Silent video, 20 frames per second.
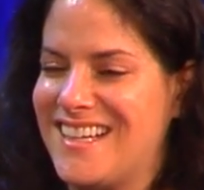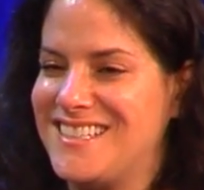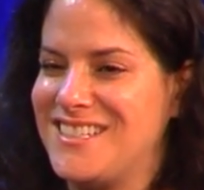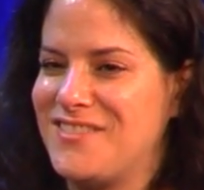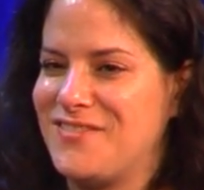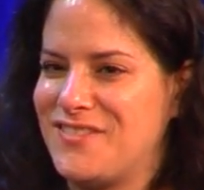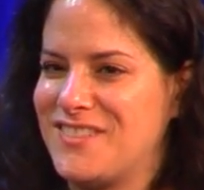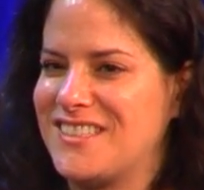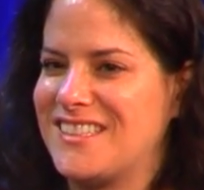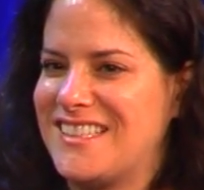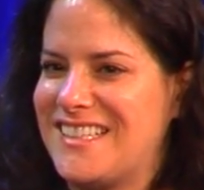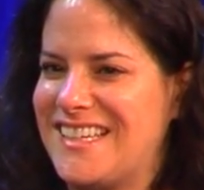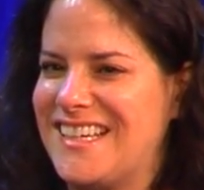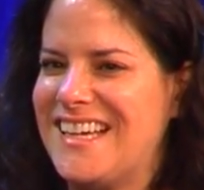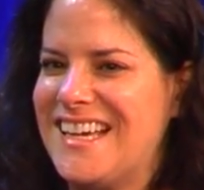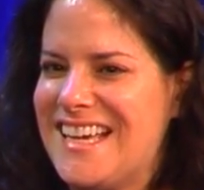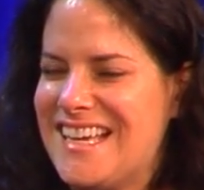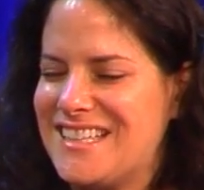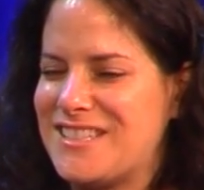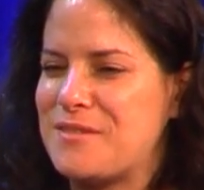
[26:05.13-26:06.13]
I definitely,
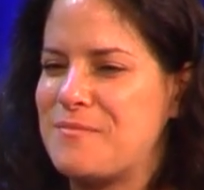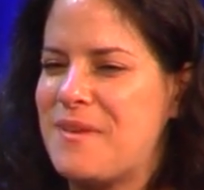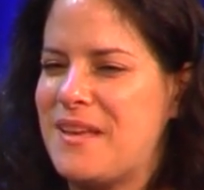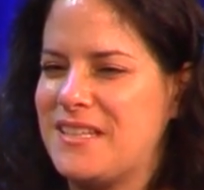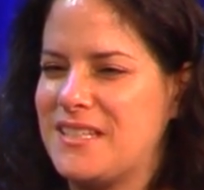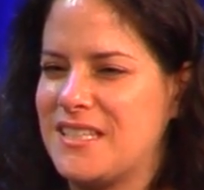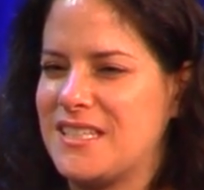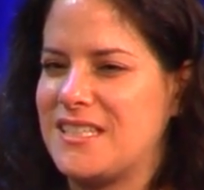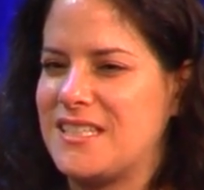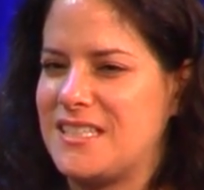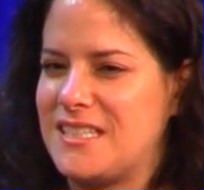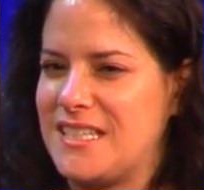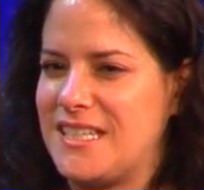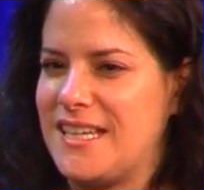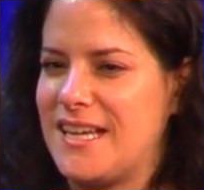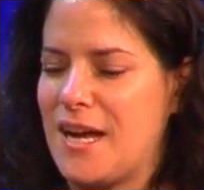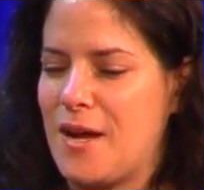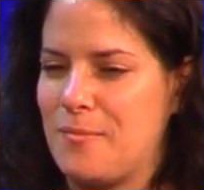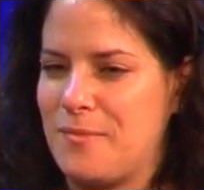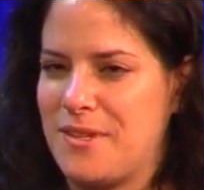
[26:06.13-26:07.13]
it's amazing to
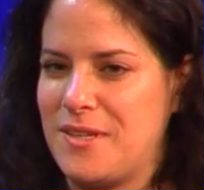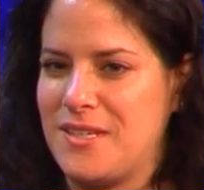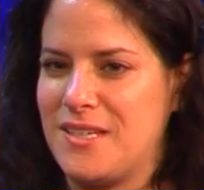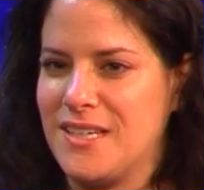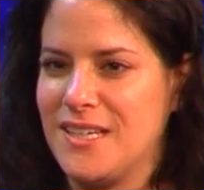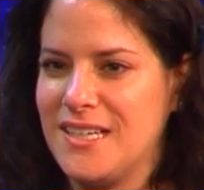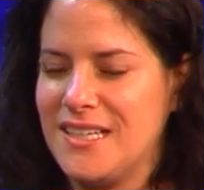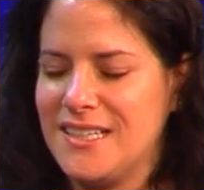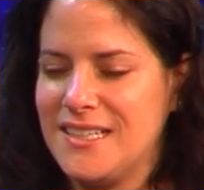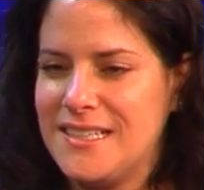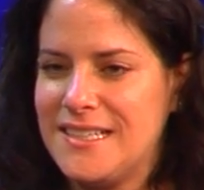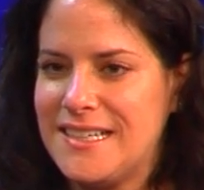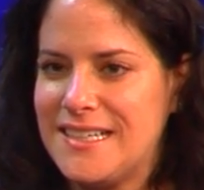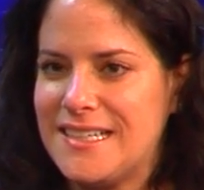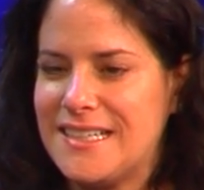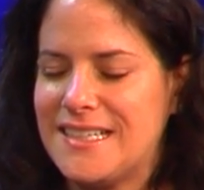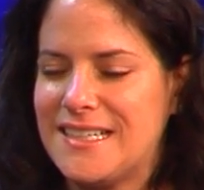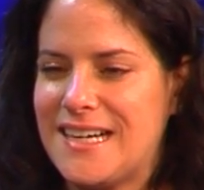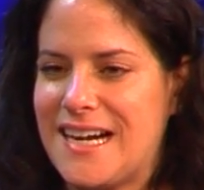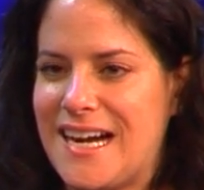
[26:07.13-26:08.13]
see how many
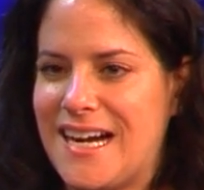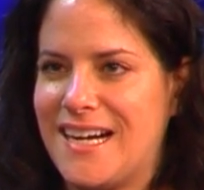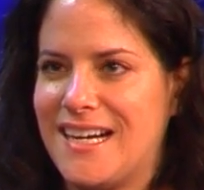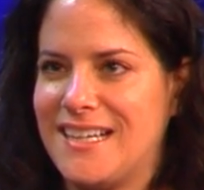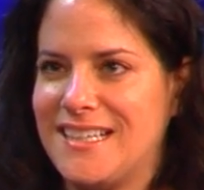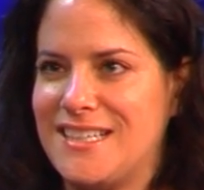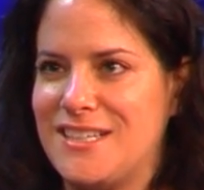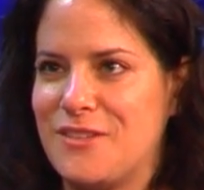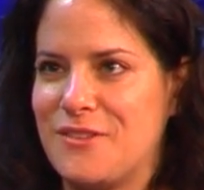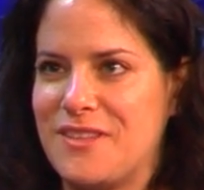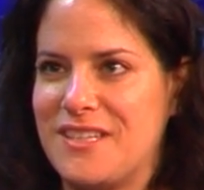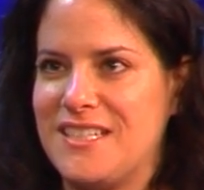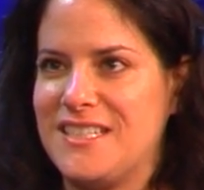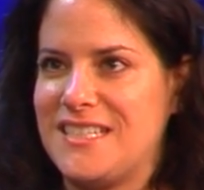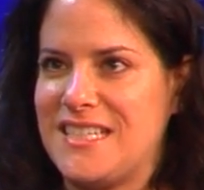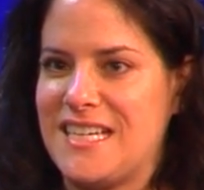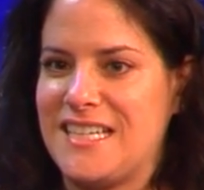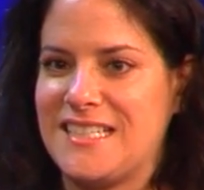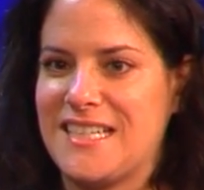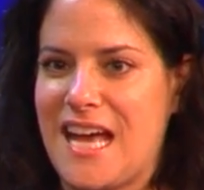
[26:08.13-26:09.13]
you know, these
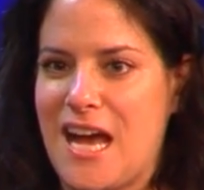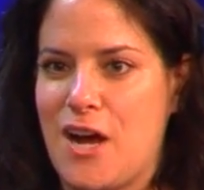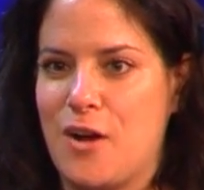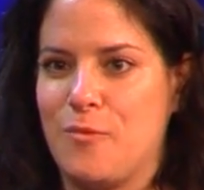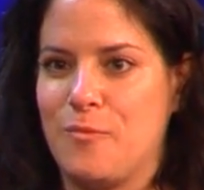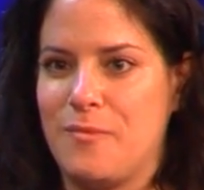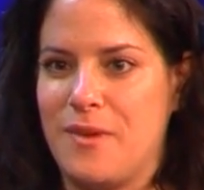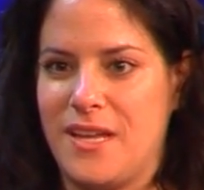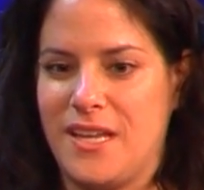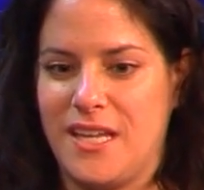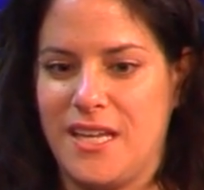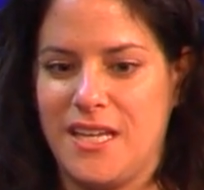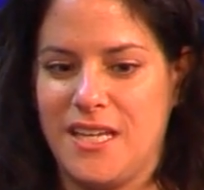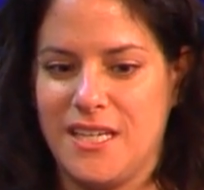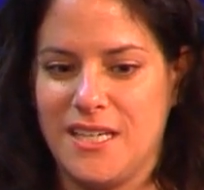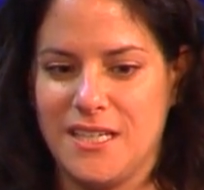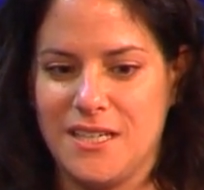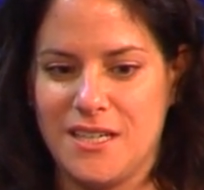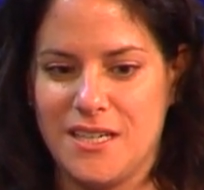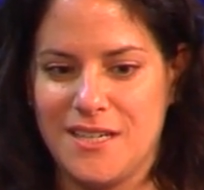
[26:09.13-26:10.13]
days how
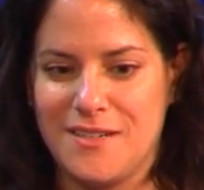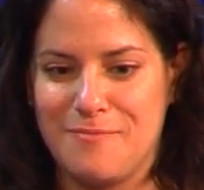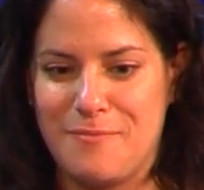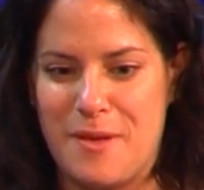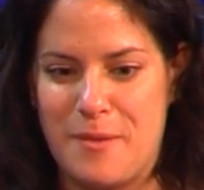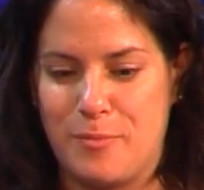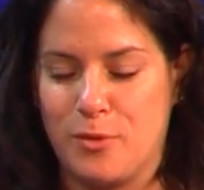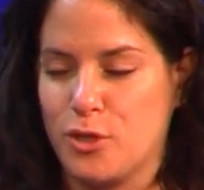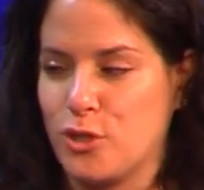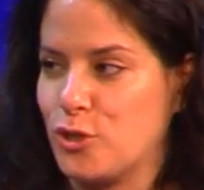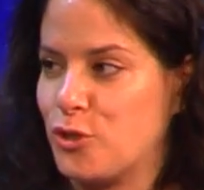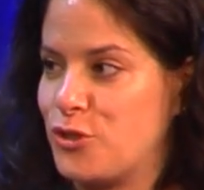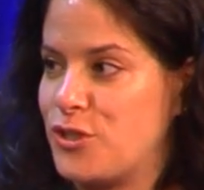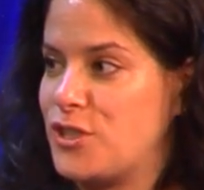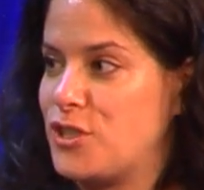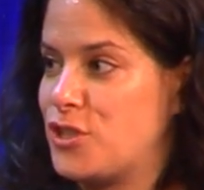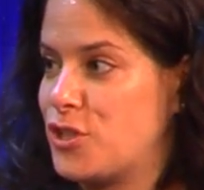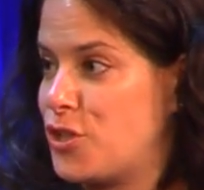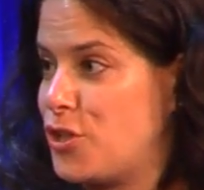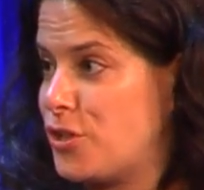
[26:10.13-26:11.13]
many people are
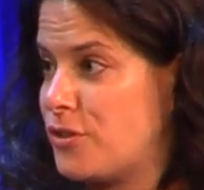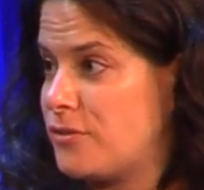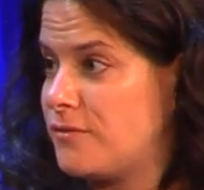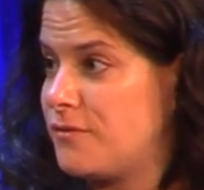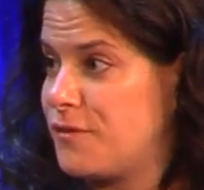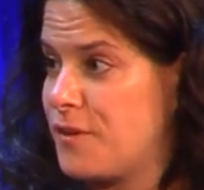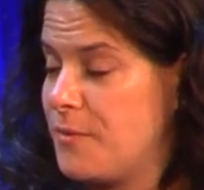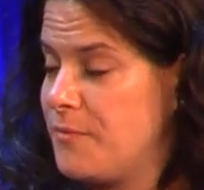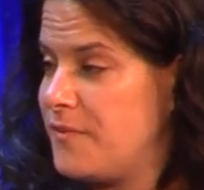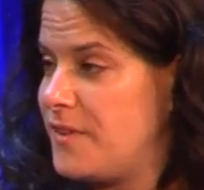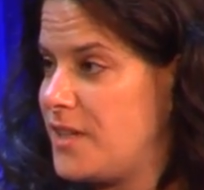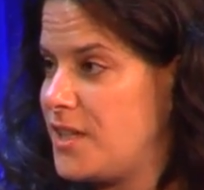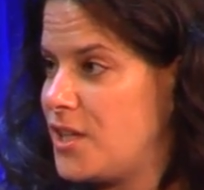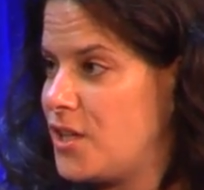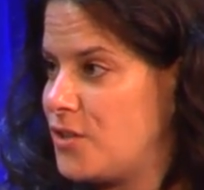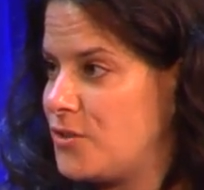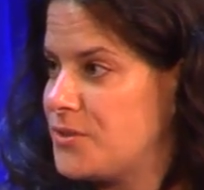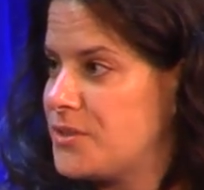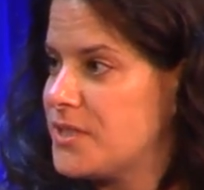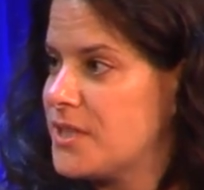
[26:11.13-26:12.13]
learning to cook from
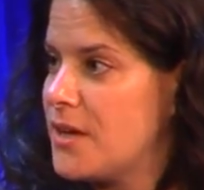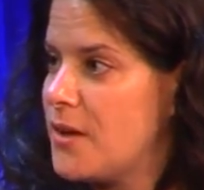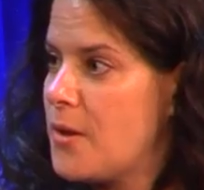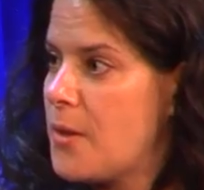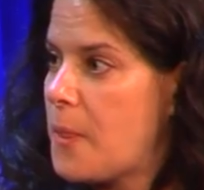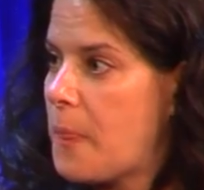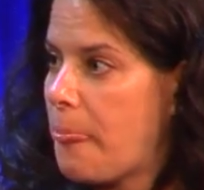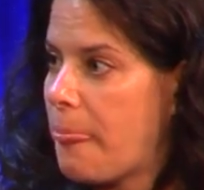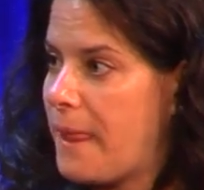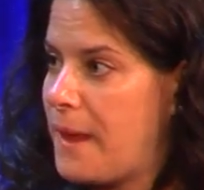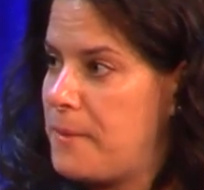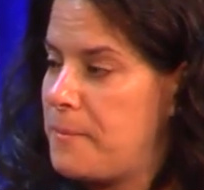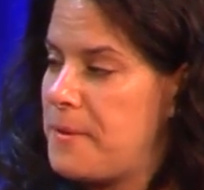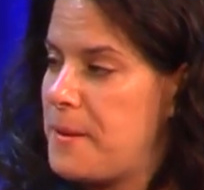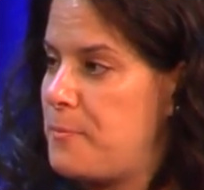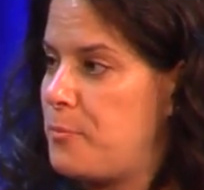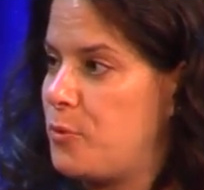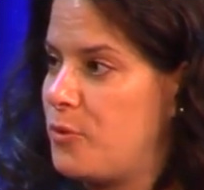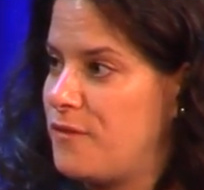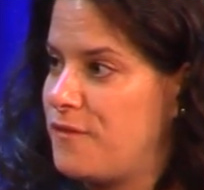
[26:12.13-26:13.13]
videos and
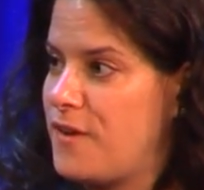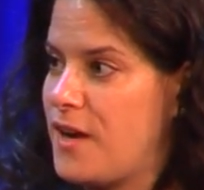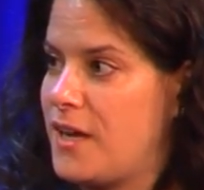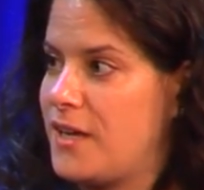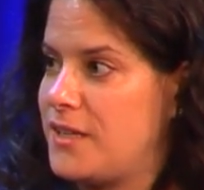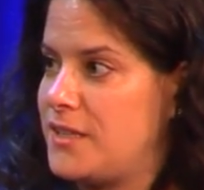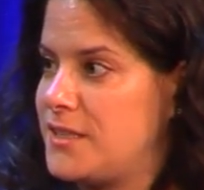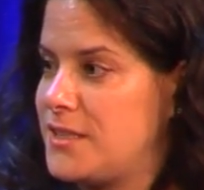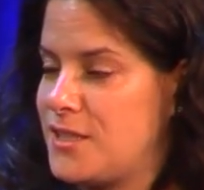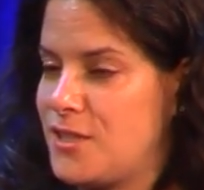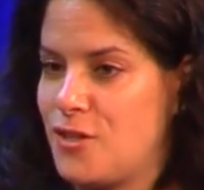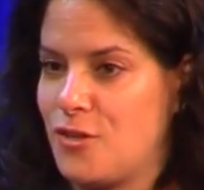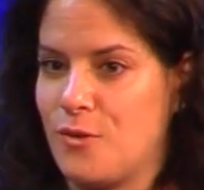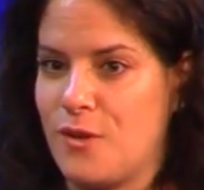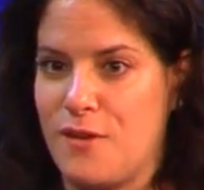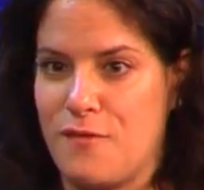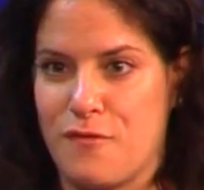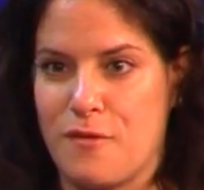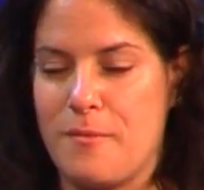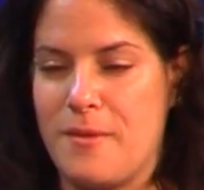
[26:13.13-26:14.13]
people will find, you know,
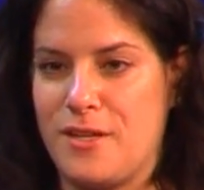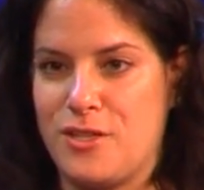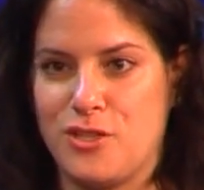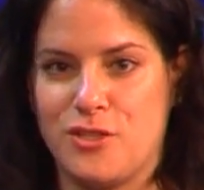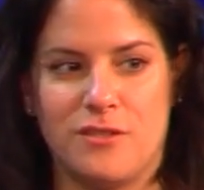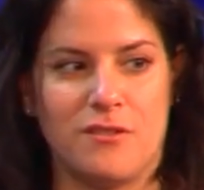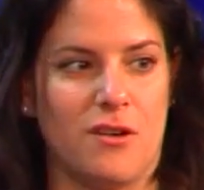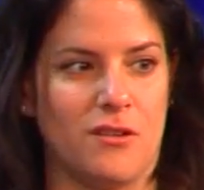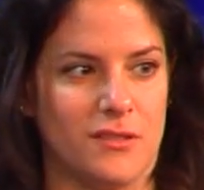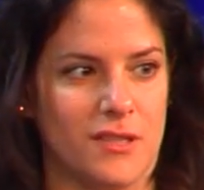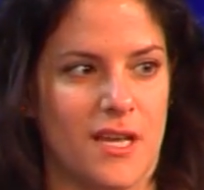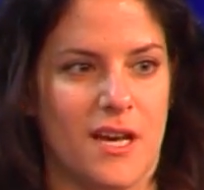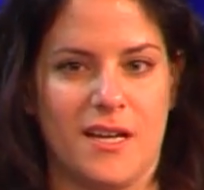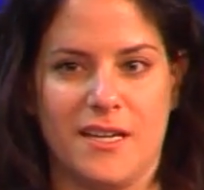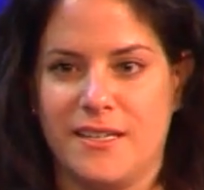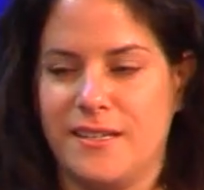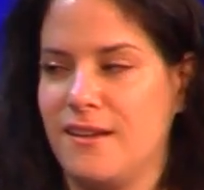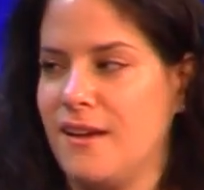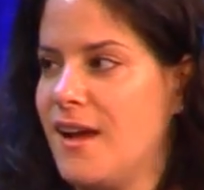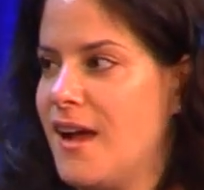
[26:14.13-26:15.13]
information
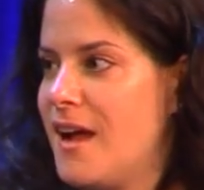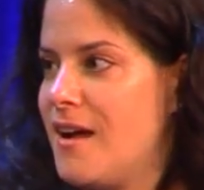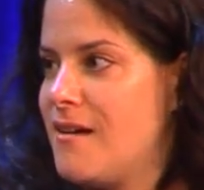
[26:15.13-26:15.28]
online.